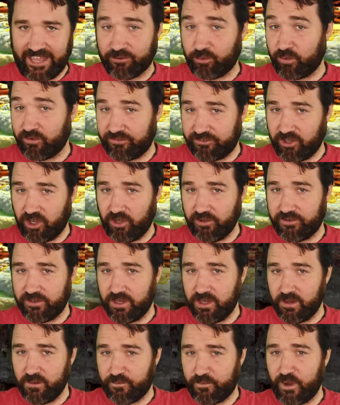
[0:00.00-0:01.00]
As a
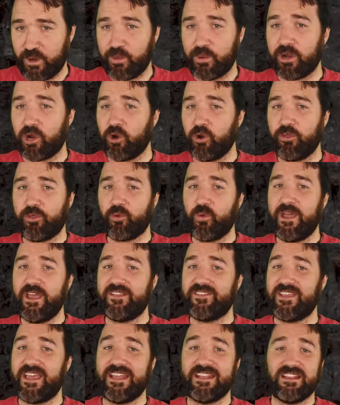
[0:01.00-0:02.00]
result, frequent
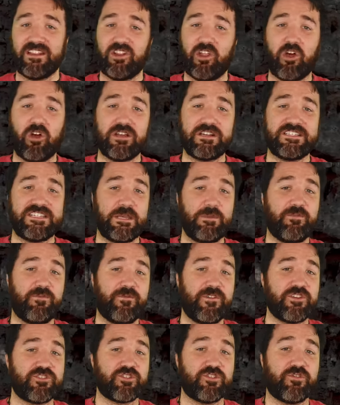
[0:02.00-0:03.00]
earthquakes and long,
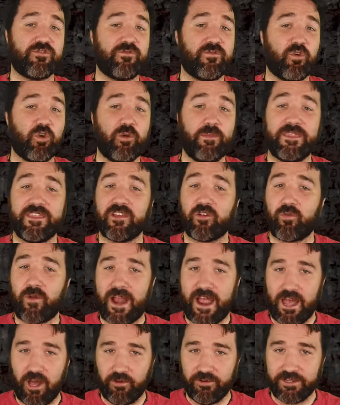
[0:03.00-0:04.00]
deep fissures form in the
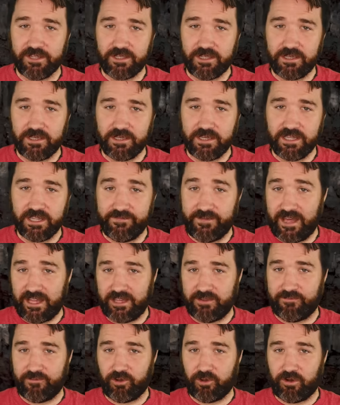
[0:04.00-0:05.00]
ground. The
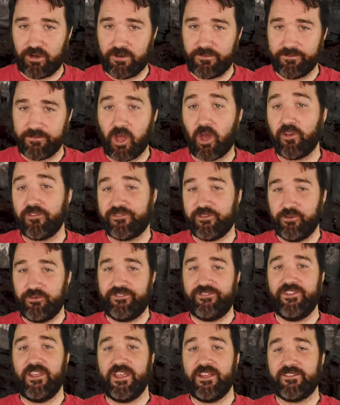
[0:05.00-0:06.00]
valley floor
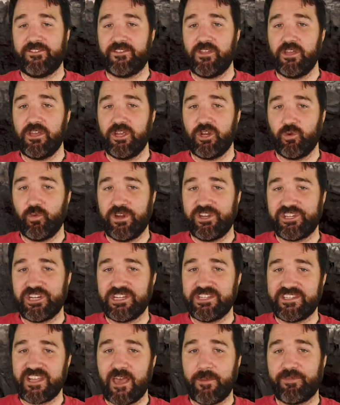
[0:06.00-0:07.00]
also sinks,
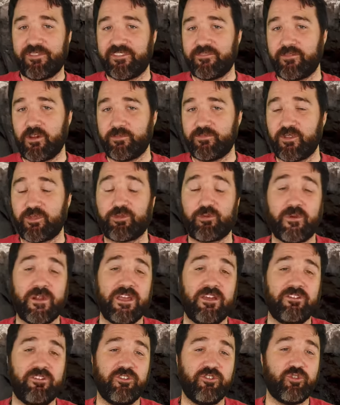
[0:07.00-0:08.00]
reaching depths of up to
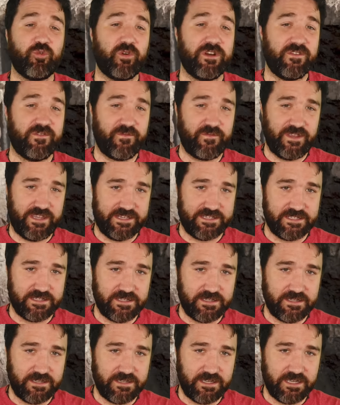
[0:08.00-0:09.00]
320
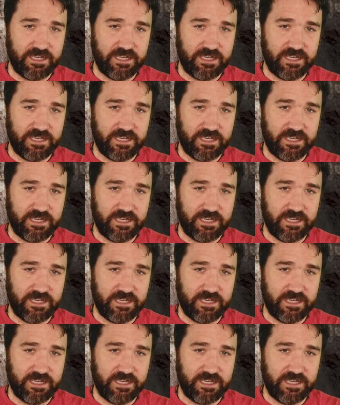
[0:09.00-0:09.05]
feet.